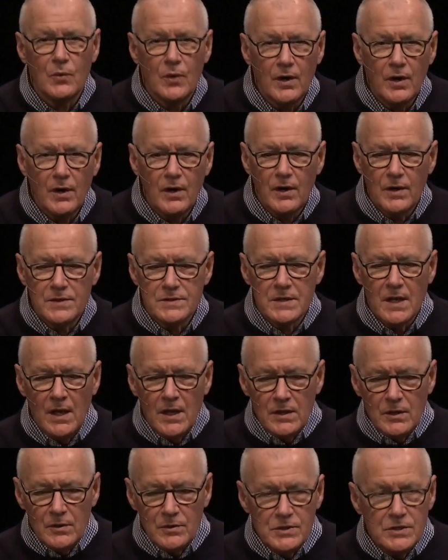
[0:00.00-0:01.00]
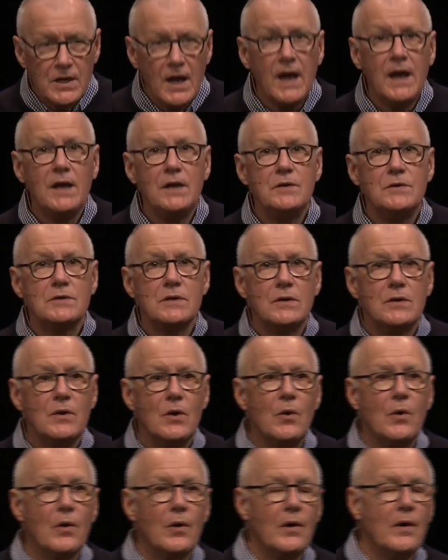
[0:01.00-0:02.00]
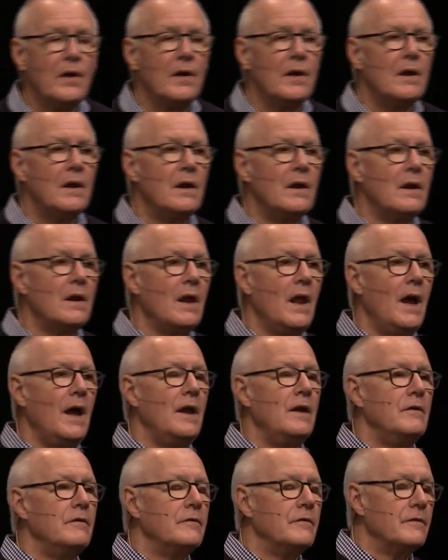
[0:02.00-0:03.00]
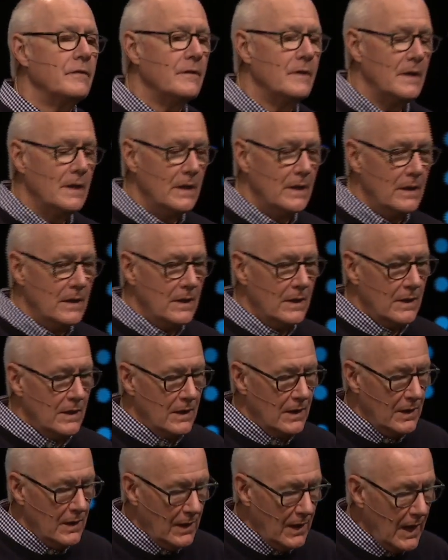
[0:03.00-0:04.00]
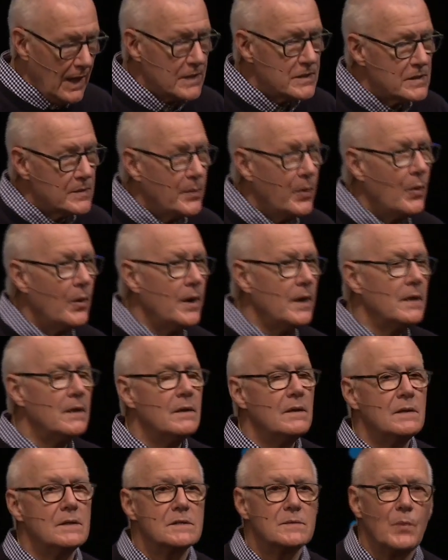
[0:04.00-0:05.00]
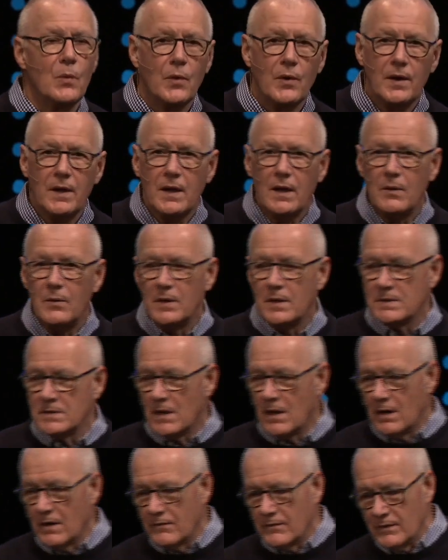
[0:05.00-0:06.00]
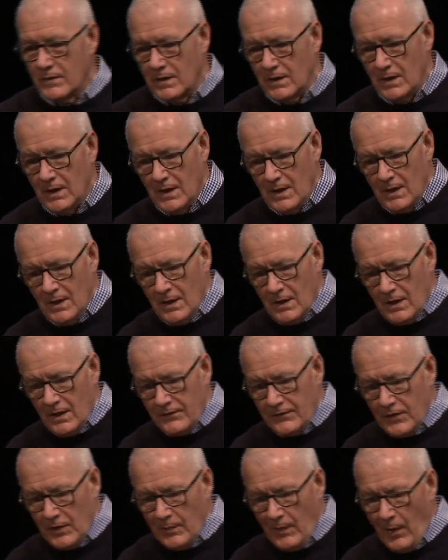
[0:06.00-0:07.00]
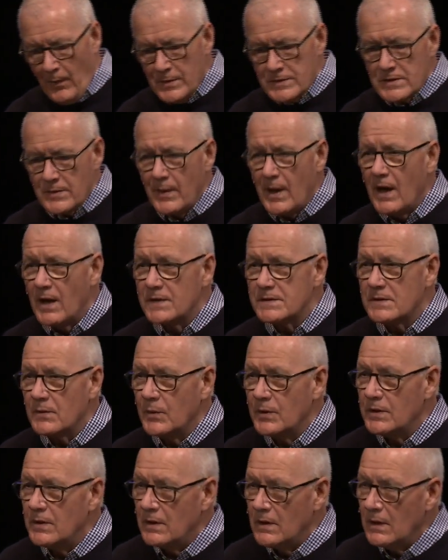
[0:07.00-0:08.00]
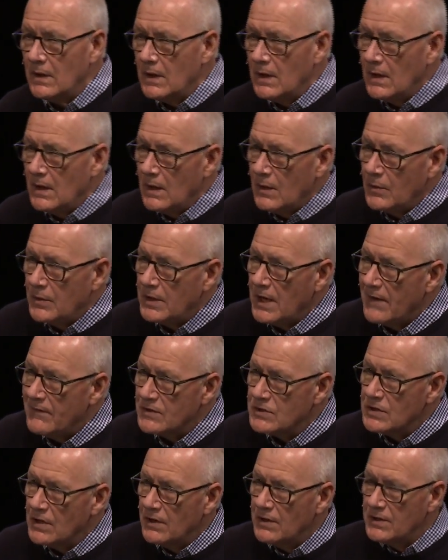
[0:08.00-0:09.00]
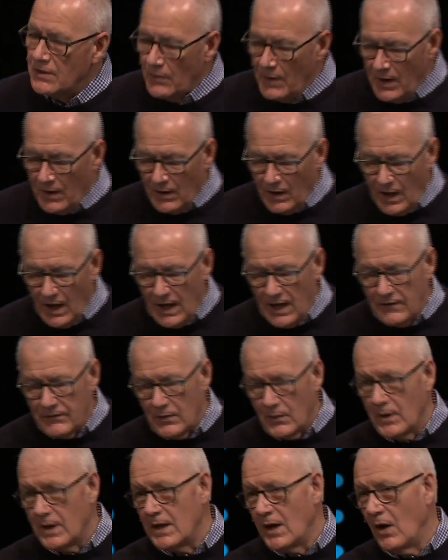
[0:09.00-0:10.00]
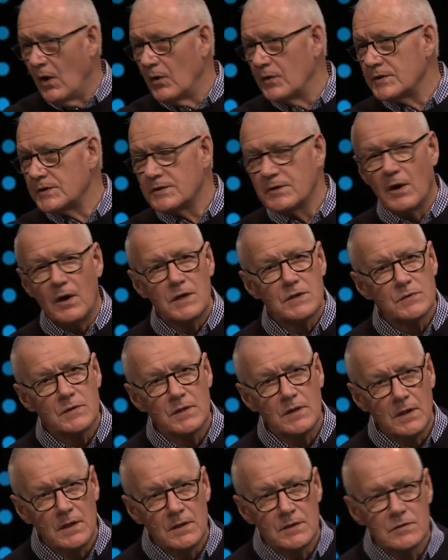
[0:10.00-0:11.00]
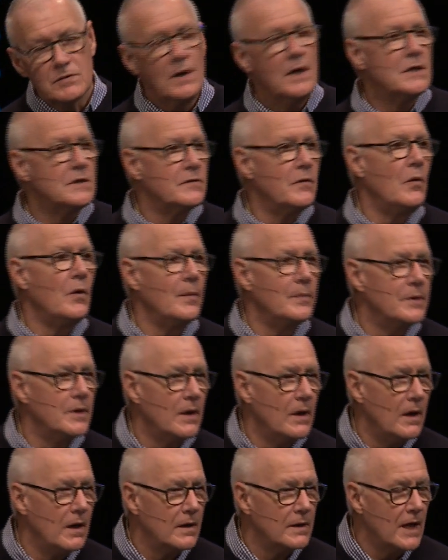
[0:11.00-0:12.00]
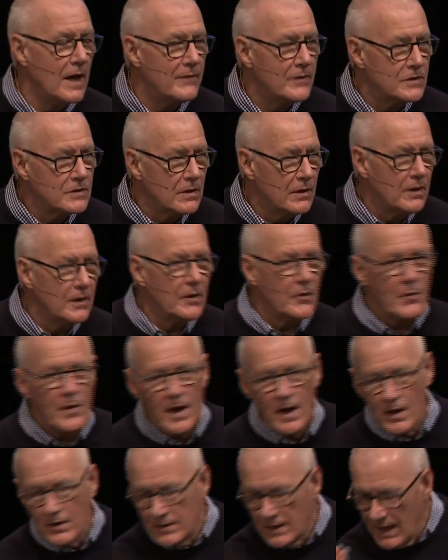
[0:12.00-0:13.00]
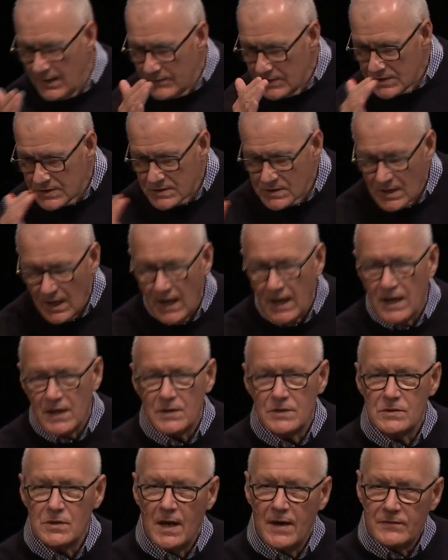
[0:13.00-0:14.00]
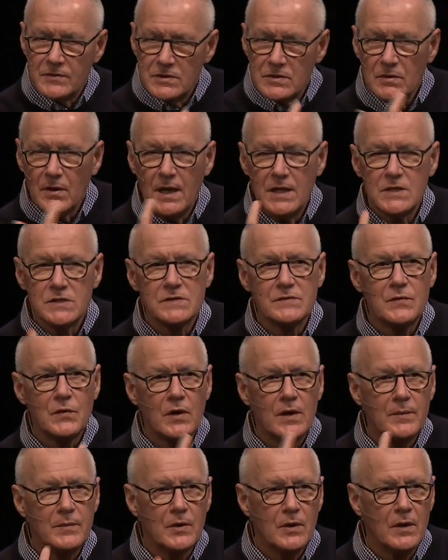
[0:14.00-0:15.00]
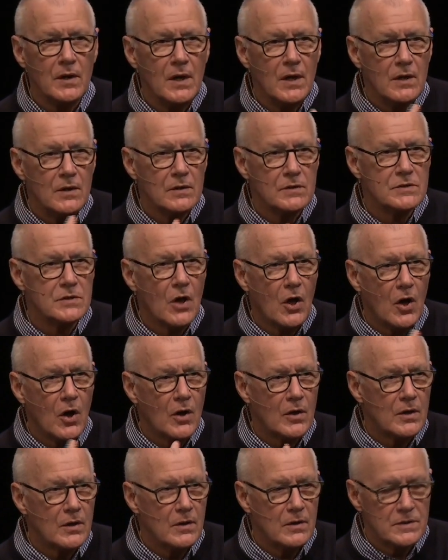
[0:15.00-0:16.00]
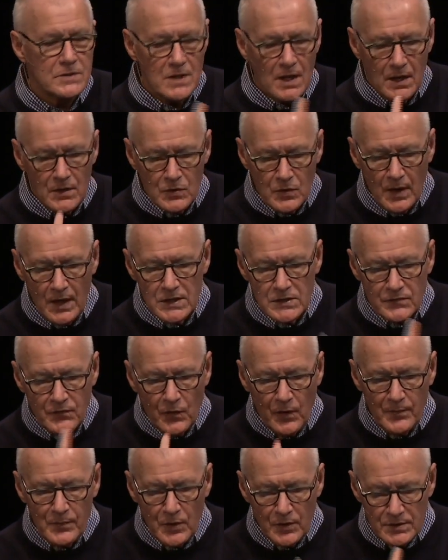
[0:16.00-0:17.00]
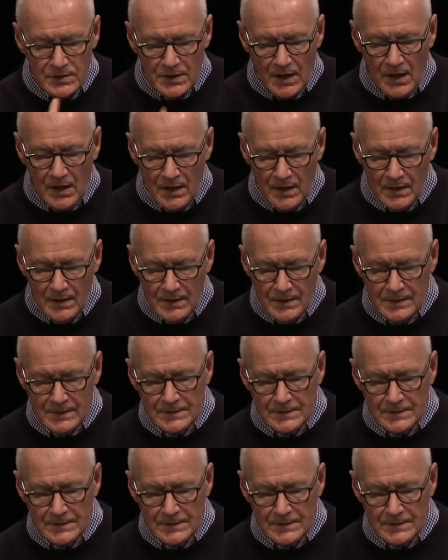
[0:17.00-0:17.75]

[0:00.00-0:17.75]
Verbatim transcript: your words, you change your life. Last point this morning I want to talk for a, a few moments about is that when you, when you have a turned around life, it, it all starts with a transformed tongue. To have a turnaround, to have this change, you have to transform your, your talk, you transform your tongue.